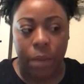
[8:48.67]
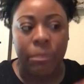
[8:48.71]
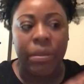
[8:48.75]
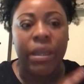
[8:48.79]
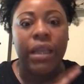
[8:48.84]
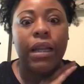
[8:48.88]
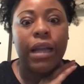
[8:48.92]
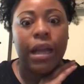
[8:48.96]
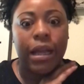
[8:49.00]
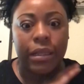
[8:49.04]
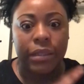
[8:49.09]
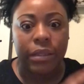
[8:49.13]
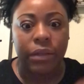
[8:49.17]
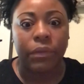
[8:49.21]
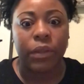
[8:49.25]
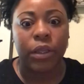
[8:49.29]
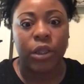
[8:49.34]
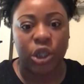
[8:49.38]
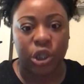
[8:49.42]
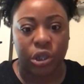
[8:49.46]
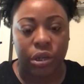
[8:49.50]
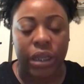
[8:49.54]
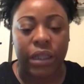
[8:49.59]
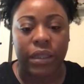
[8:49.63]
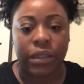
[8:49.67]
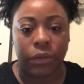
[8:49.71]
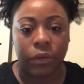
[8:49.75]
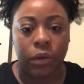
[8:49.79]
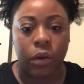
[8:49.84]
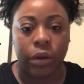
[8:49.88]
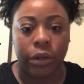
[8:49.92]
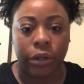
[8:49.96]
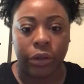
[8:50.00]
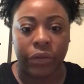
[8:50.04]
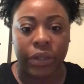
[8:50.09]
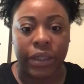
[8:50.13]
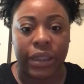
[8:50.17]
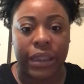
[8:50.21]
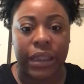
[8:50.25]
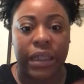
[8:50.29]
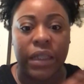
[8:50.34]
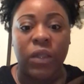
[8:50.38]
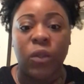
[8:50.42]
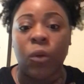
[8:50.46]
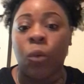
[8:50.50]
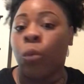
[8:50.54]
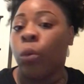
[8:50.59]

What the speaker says: because of the stress of going overseas.